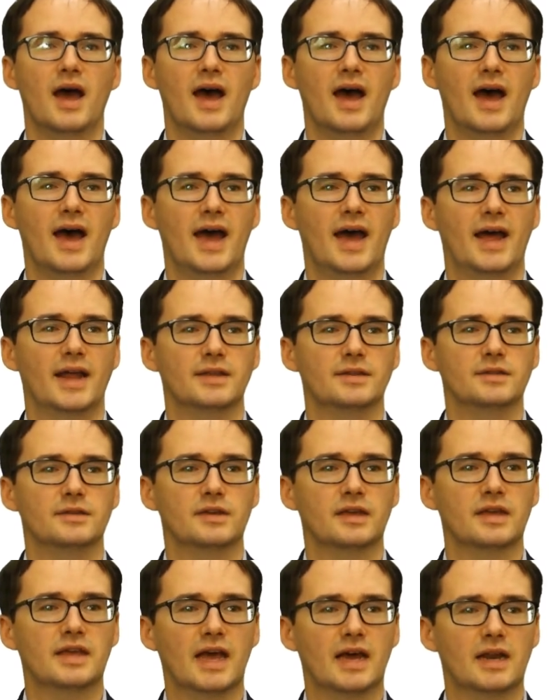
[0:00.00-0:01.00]

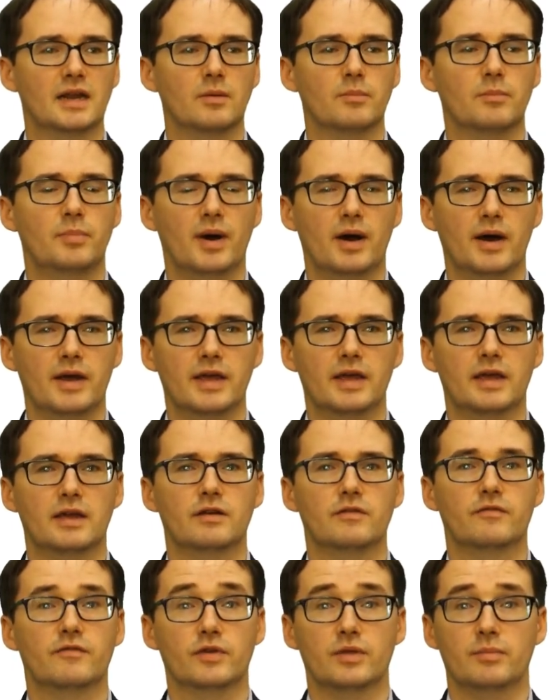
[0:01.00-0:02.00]
and getting buy-in
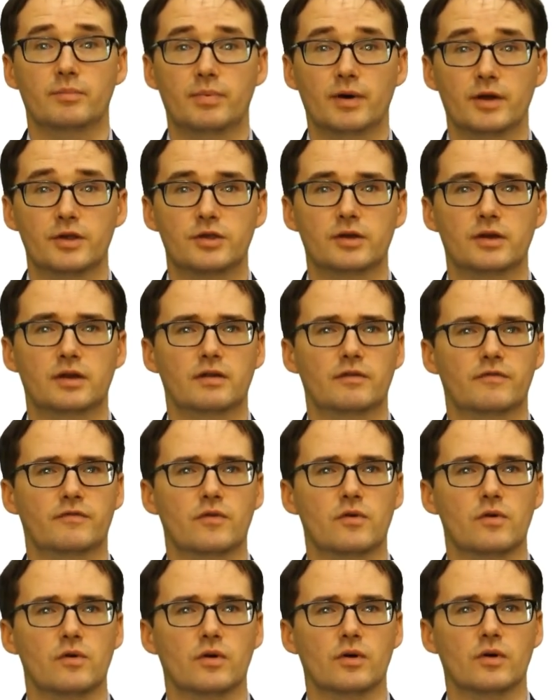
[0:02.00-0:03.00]
for the budget,
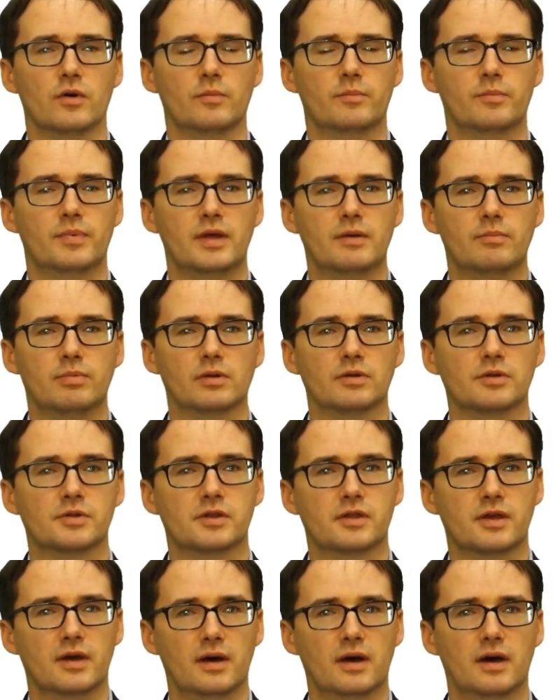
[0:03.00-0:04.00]
for people's
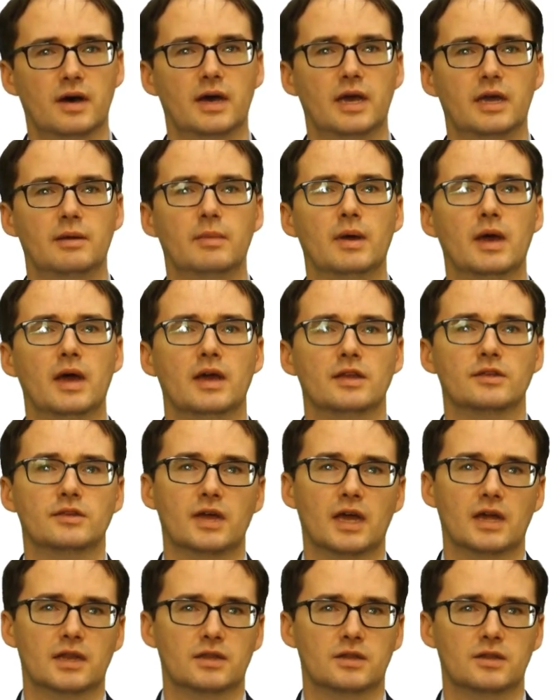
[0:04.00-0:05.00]
time, to
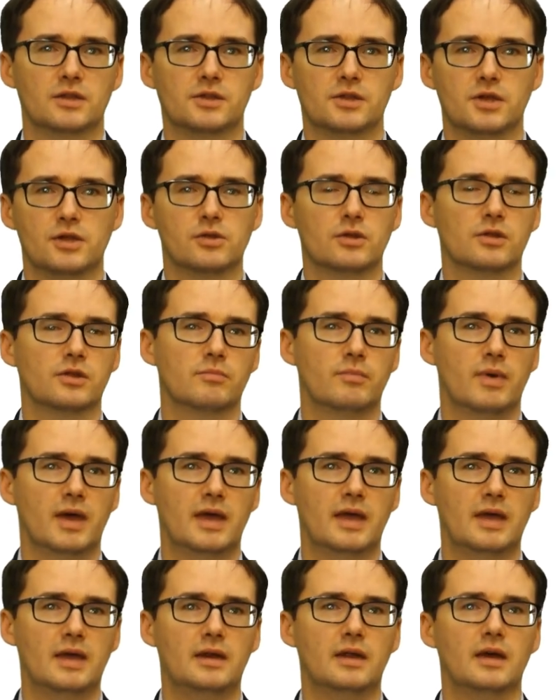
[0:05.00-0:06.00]
get decisions
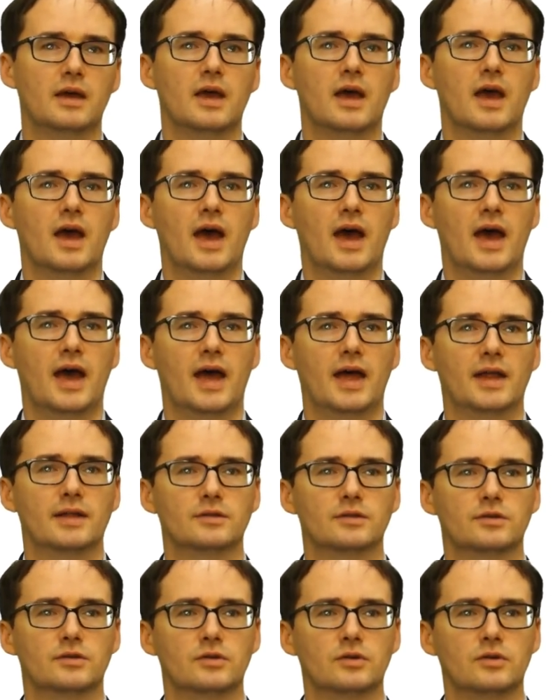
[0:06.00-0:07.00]
made,
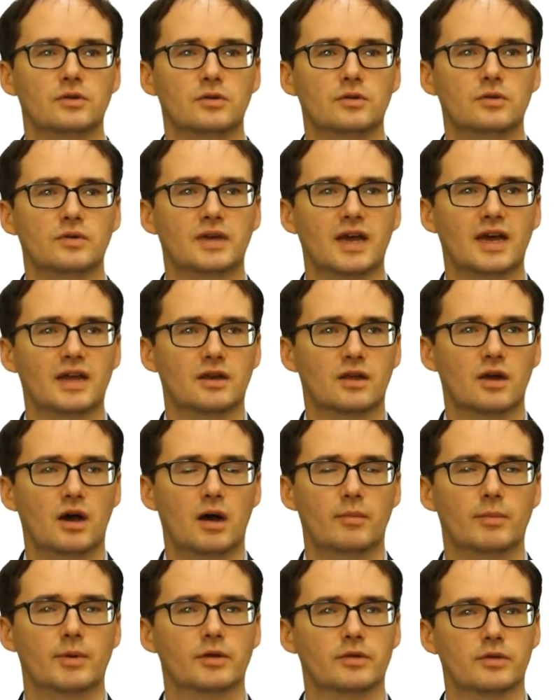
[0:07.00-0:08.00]
and to get
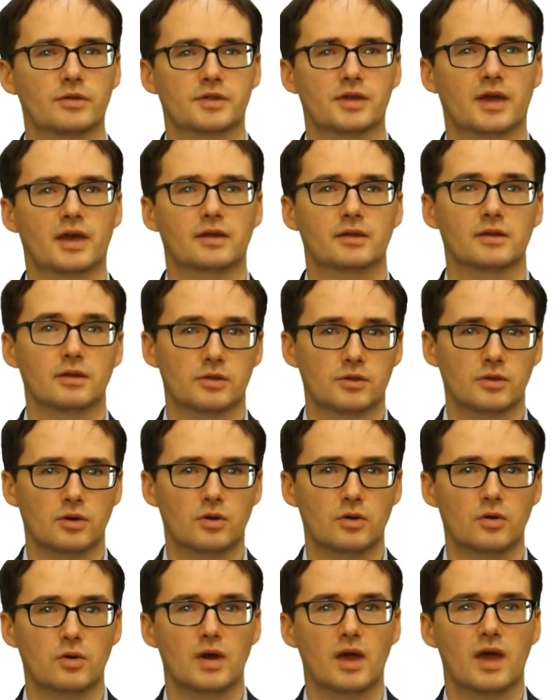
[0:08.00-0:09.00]
common understanding
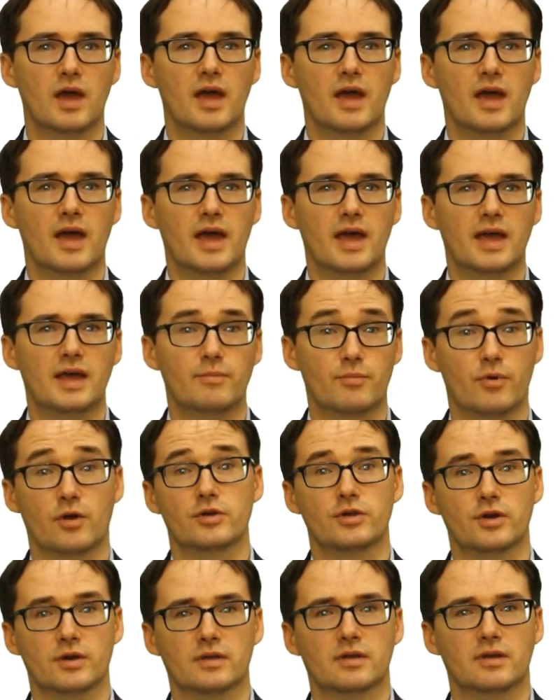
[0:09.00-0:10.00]
so a
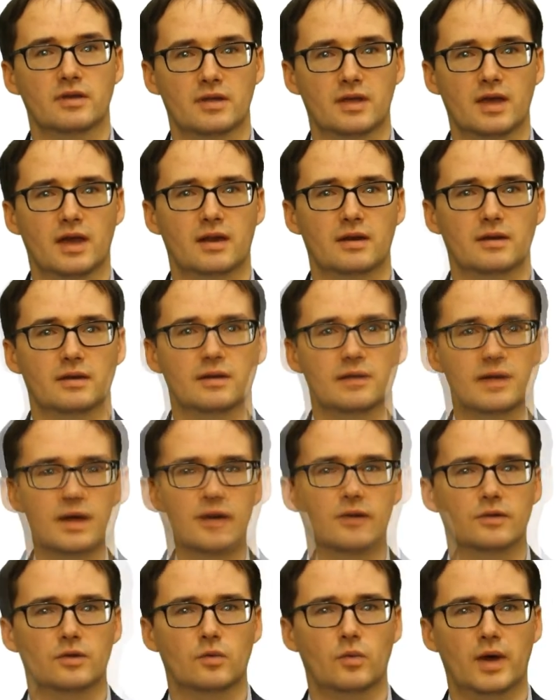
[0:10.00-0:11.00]
project can get
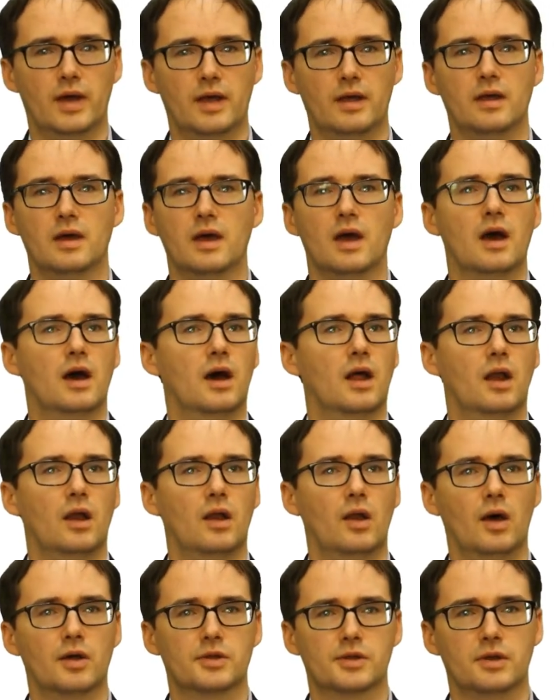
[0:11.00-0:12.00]
underway.
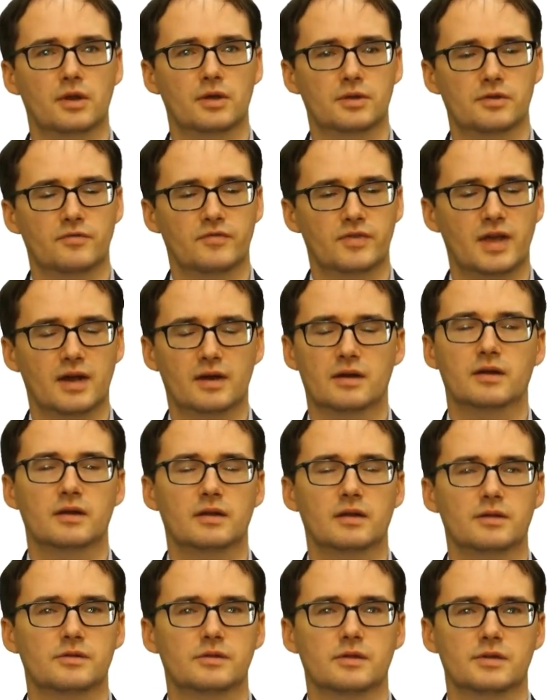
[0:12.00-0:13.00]
Lots and lots of technical
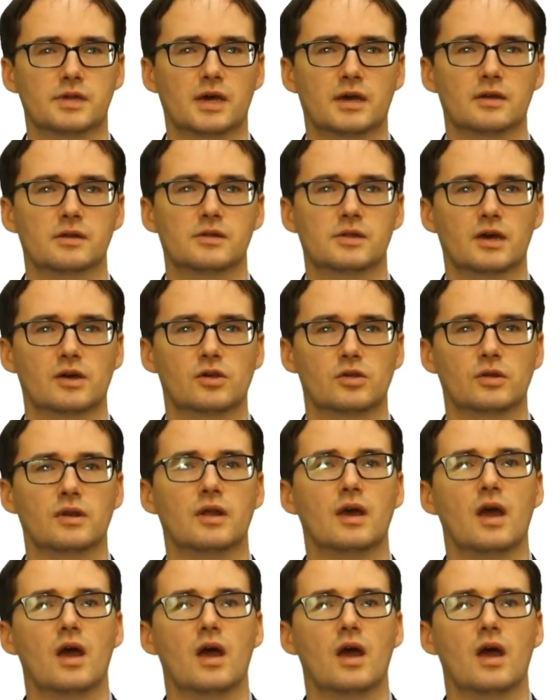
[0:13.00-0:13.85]
as a second section,